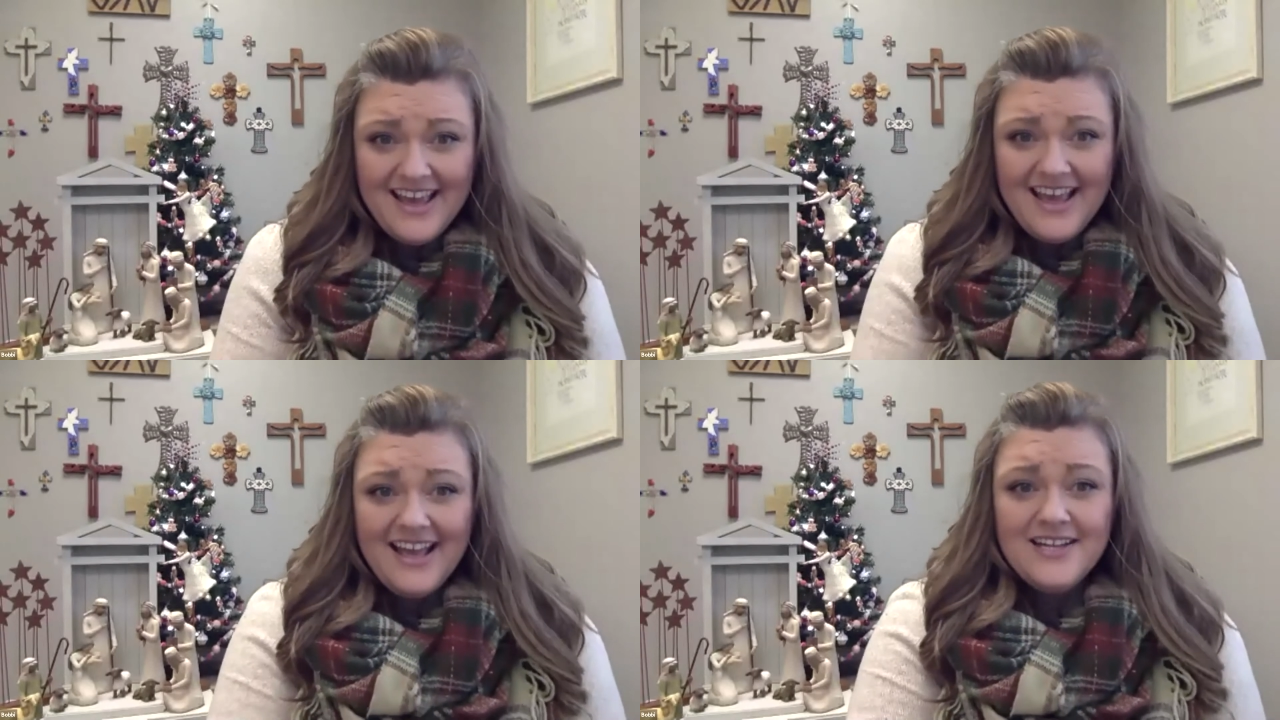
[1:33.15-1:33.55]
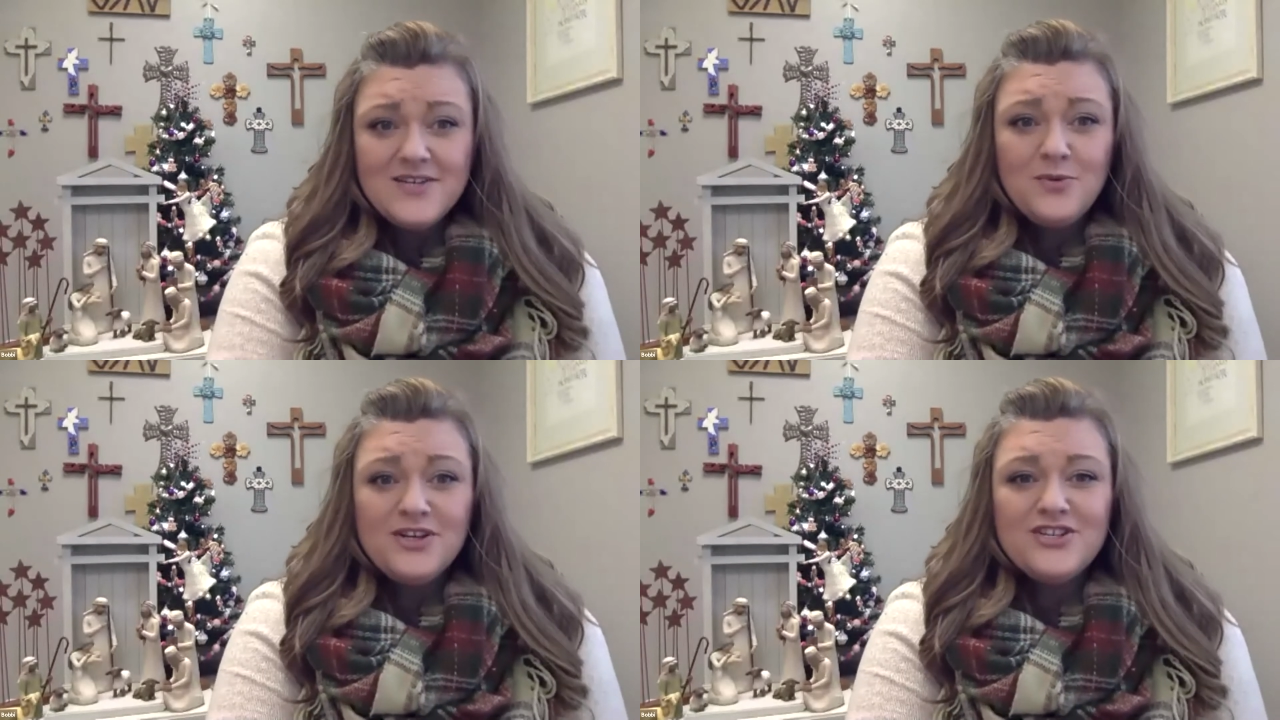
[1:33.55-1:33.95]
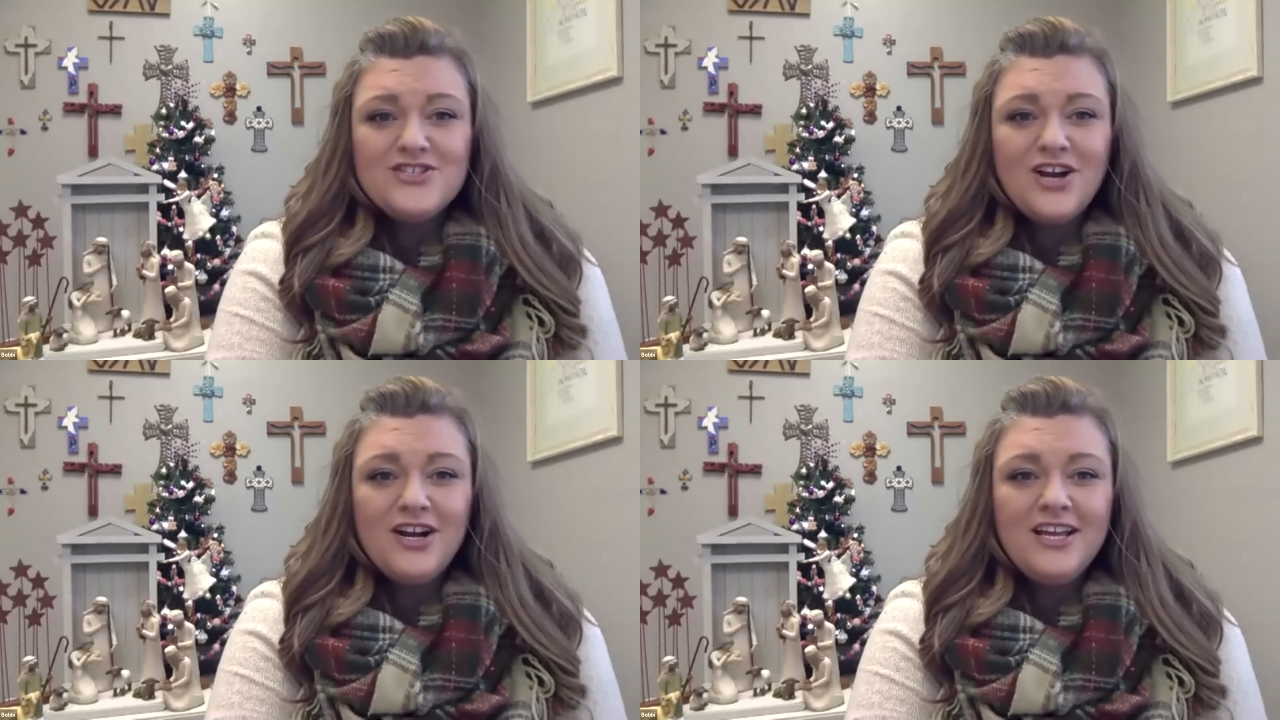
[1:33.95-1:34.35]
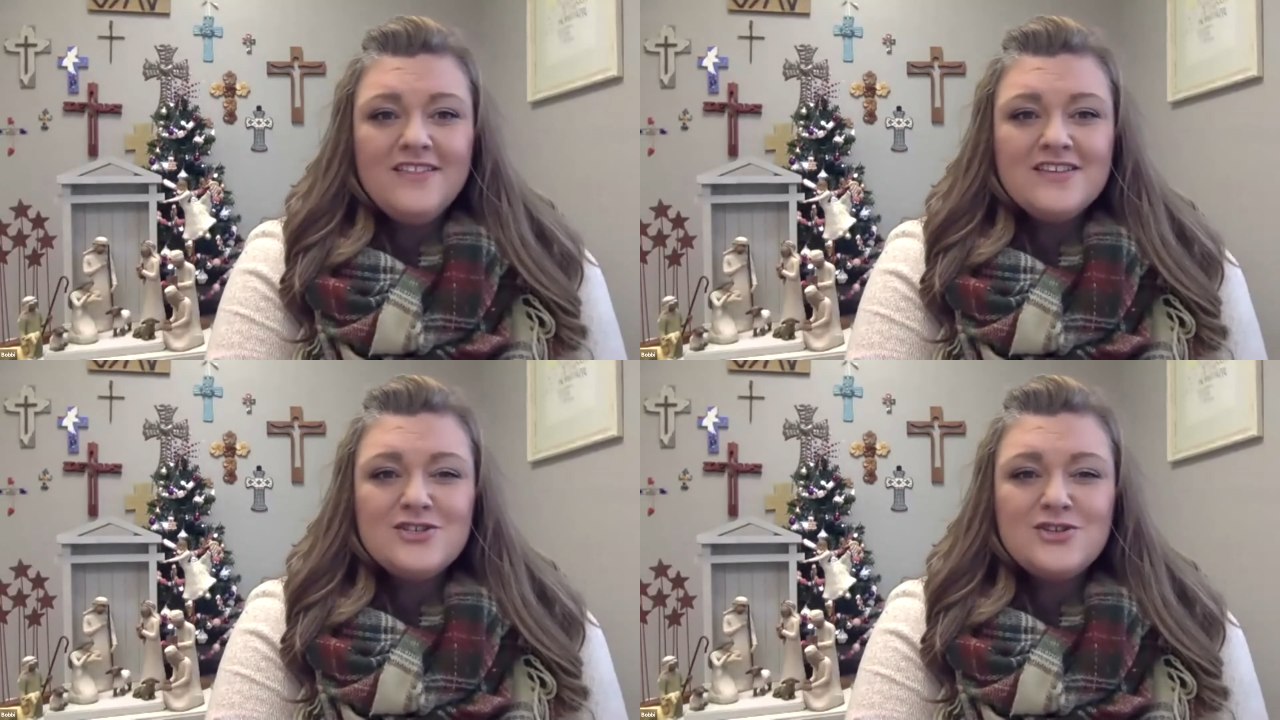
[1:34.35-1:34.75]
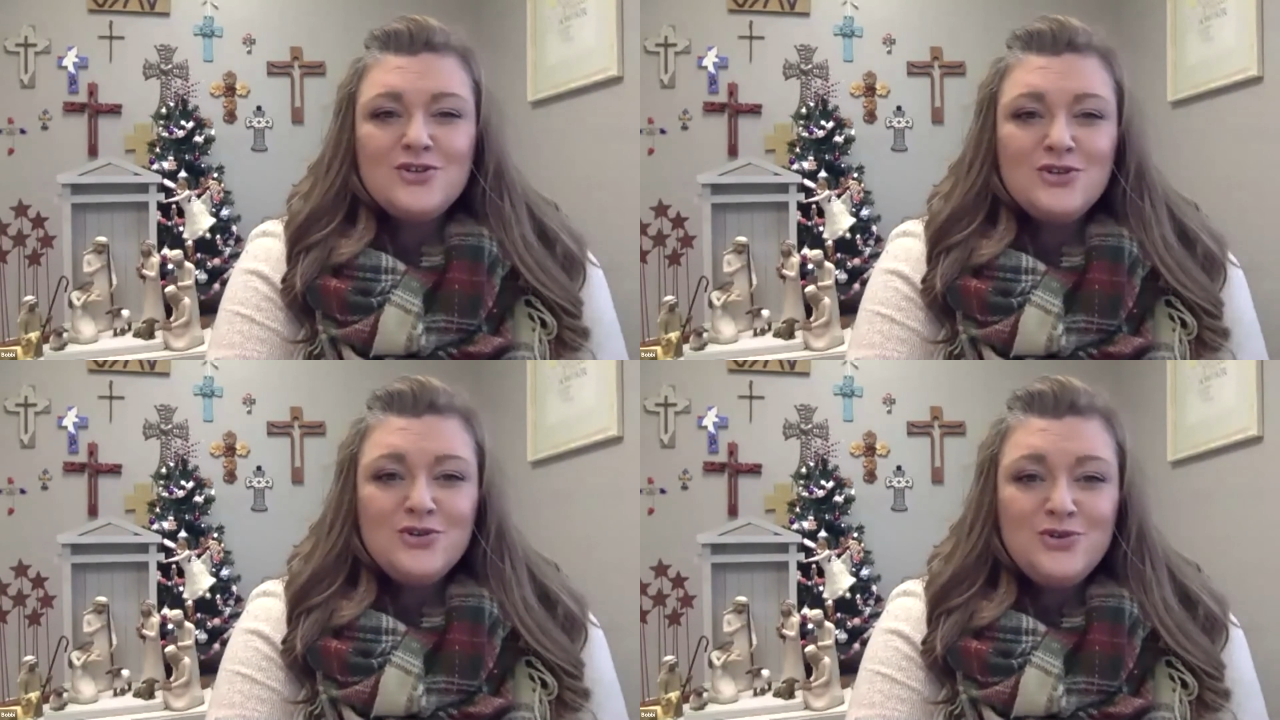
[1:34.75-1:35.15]
and we're starting this
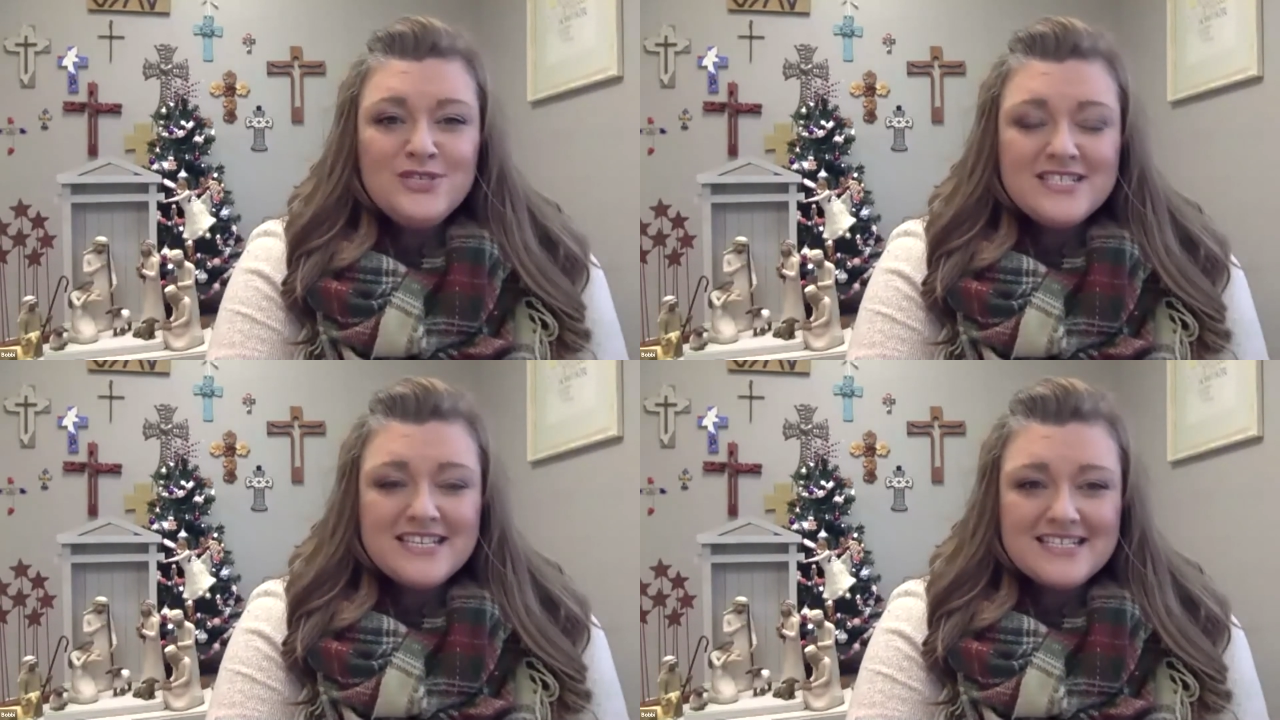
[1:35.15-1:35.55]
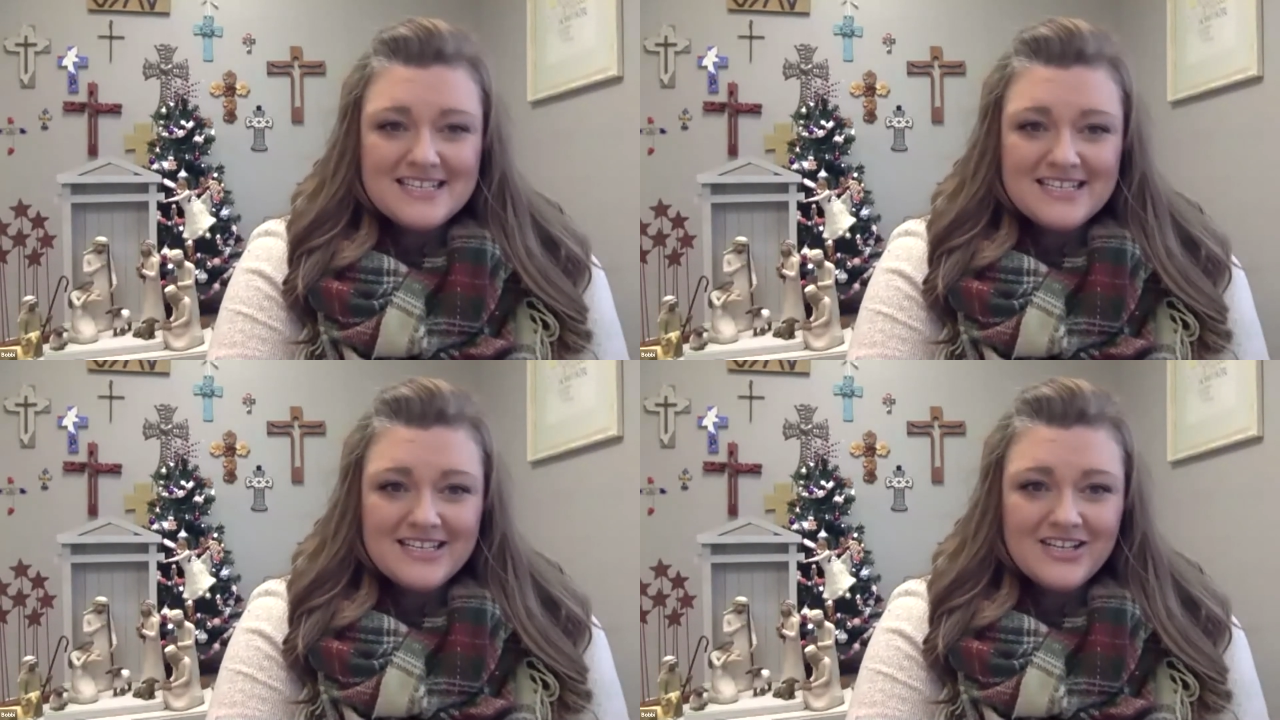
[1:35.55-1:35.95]
new season